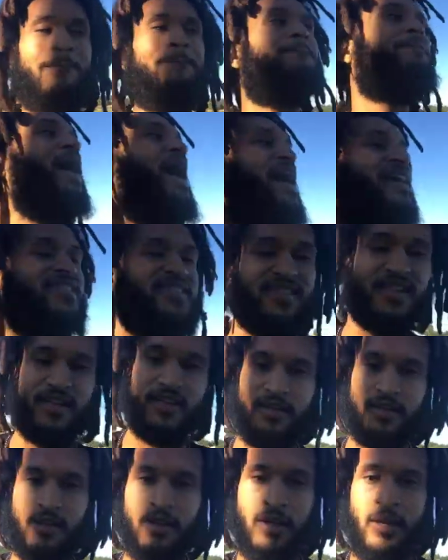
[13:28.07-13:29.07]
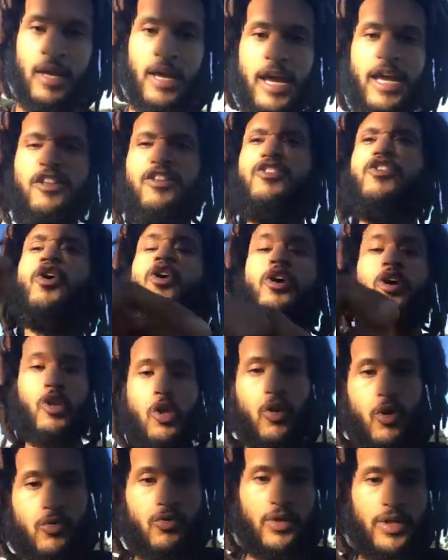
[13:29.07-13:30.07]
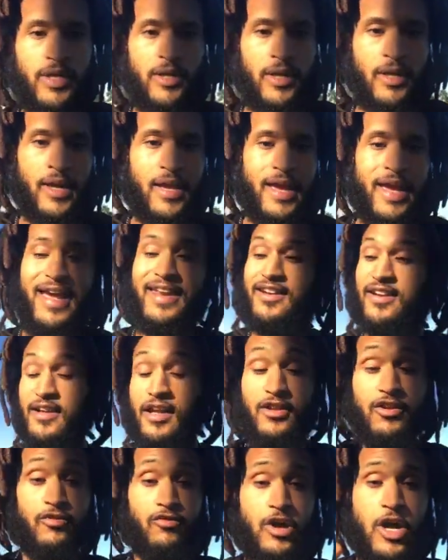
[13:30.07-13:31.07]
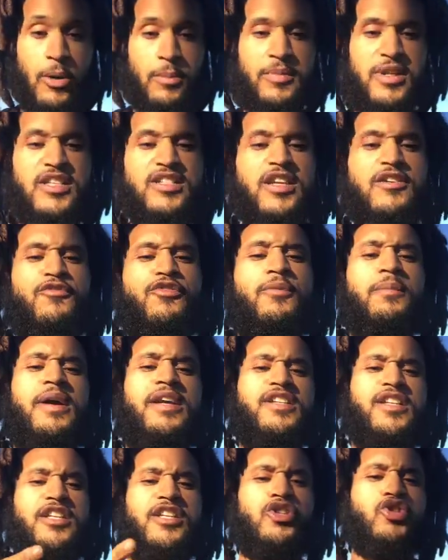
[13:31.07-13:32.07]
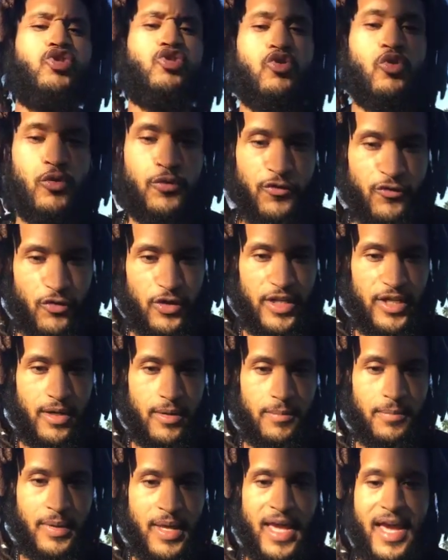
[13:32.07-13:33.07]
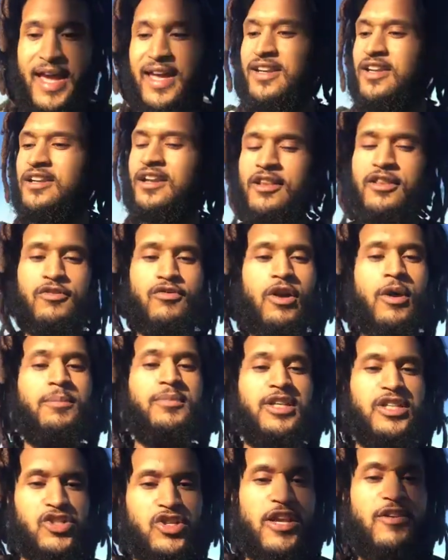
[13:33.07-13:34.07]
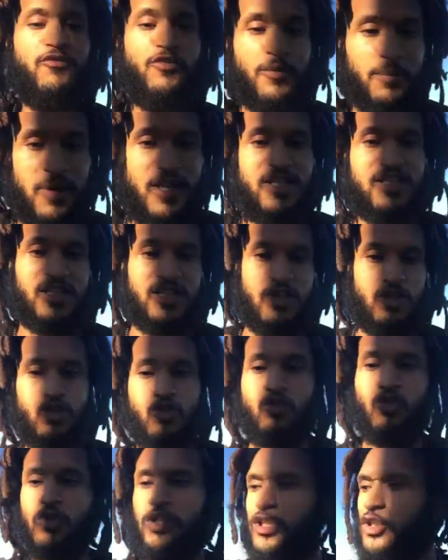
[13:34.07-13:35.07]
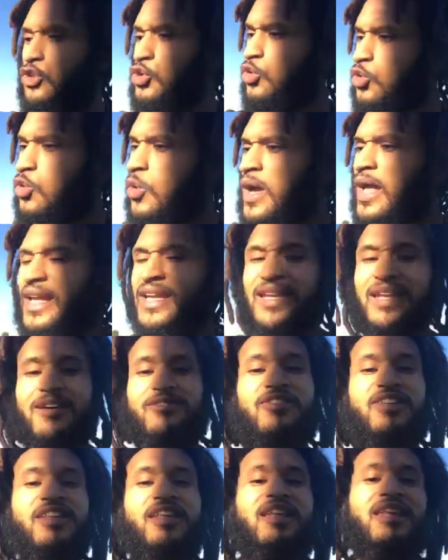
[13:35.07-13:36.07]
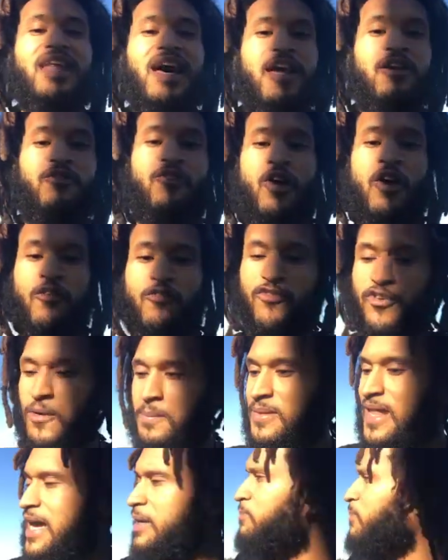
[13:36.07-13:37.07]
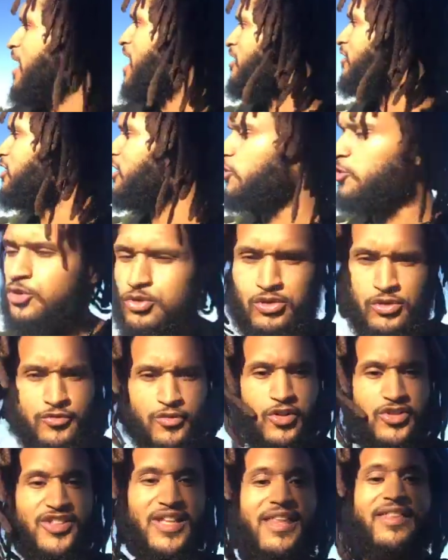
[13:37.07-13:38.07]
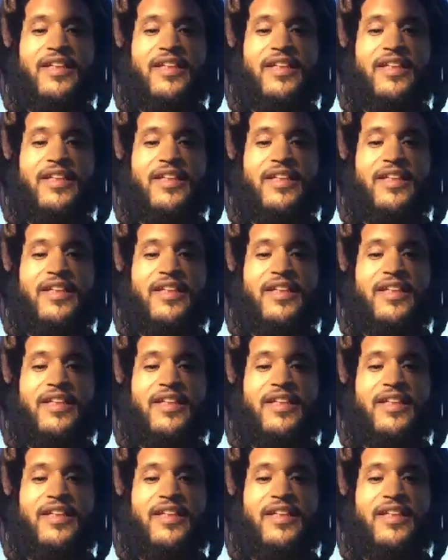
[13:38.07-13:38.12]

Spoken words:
basking in your glory. In another realm, this information is true freedom. In another realm, this information is truly you living the life from that parallel universe